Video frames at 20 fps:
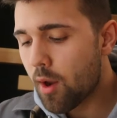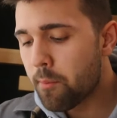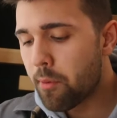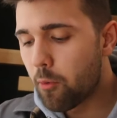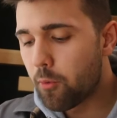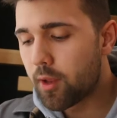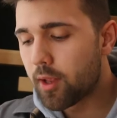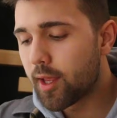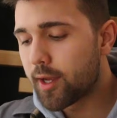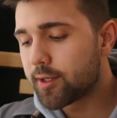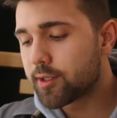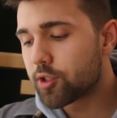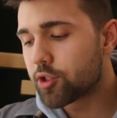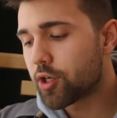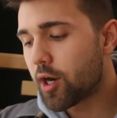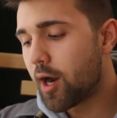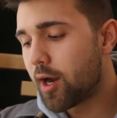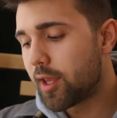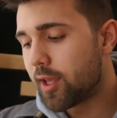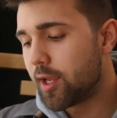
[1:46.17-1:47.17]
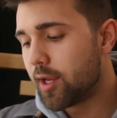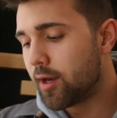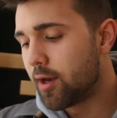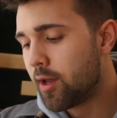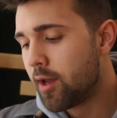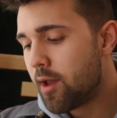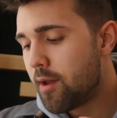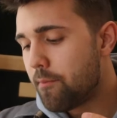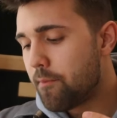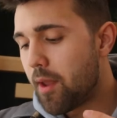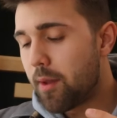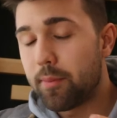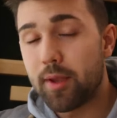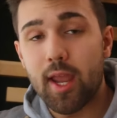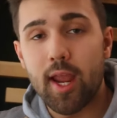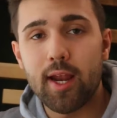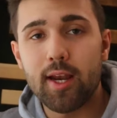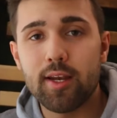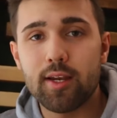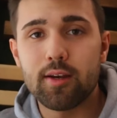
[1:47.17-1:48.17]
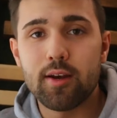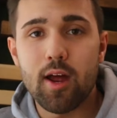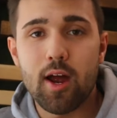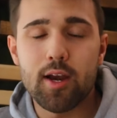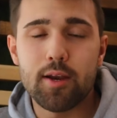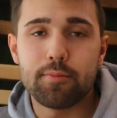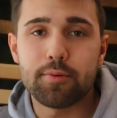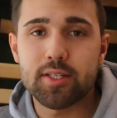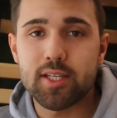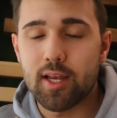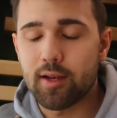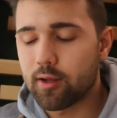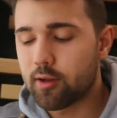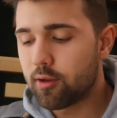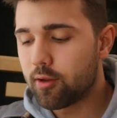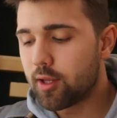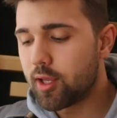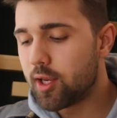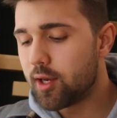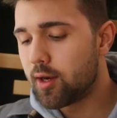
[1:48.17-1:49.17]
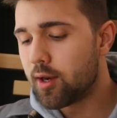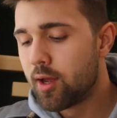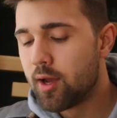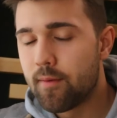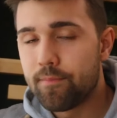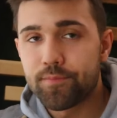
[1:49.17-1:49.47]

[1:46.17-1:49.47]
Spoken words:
but we like to try to eat maybe 80 to 90% clean.